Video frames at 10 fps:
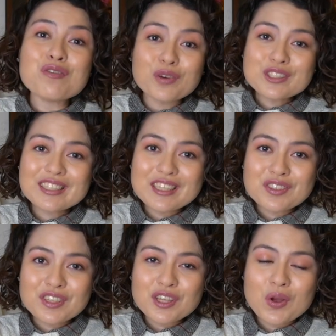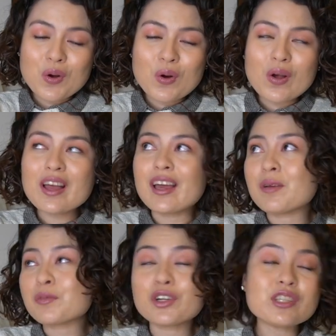for today's video,
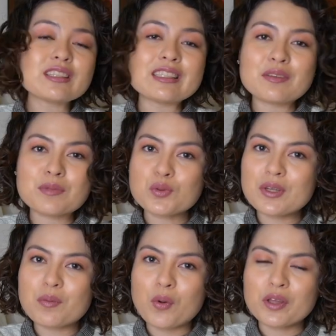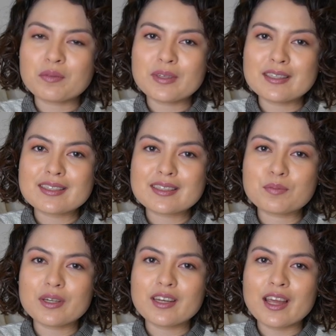I'm currently in between appointments,
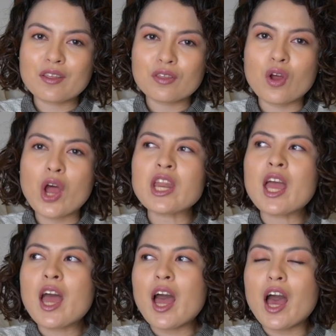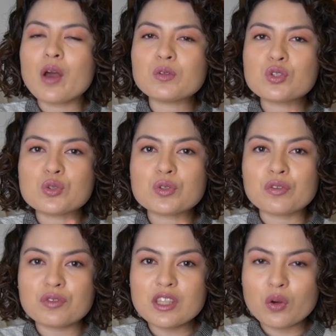but I thought I would shoot a
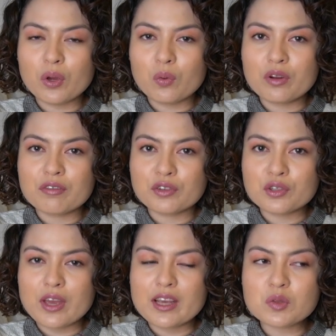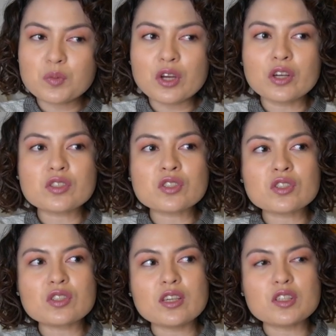really quick one for you guys
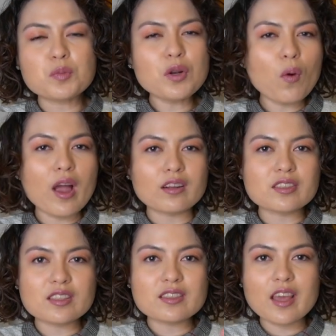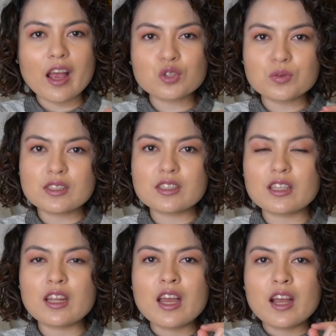because it's been a while since I actually
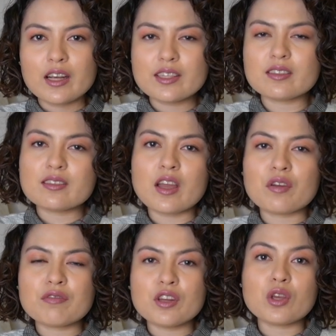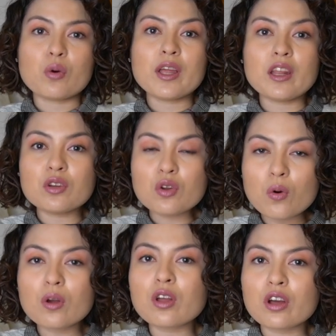did a sit-down video, and I
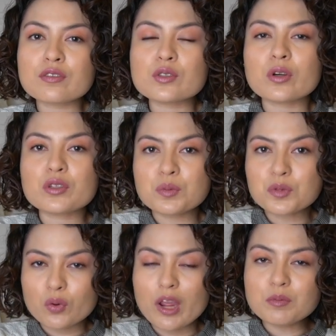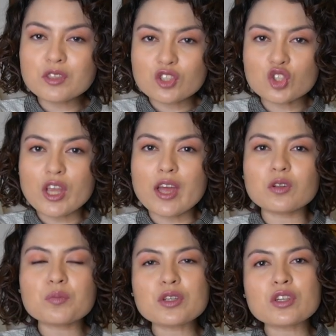know a lot of you are subscribed to this
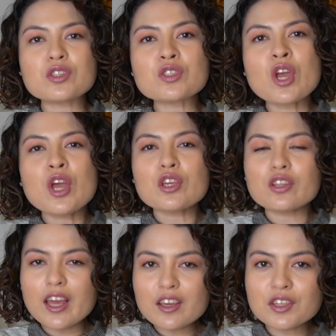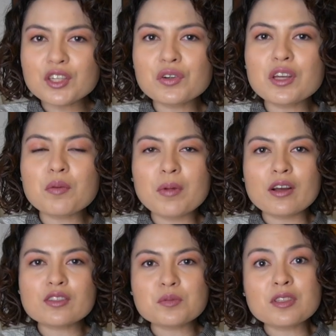channel because you like hearing
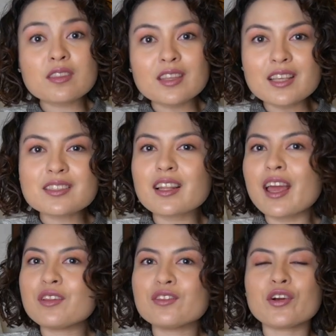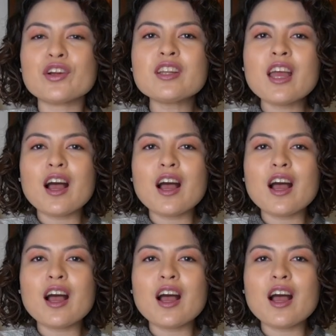about some of the things that I learn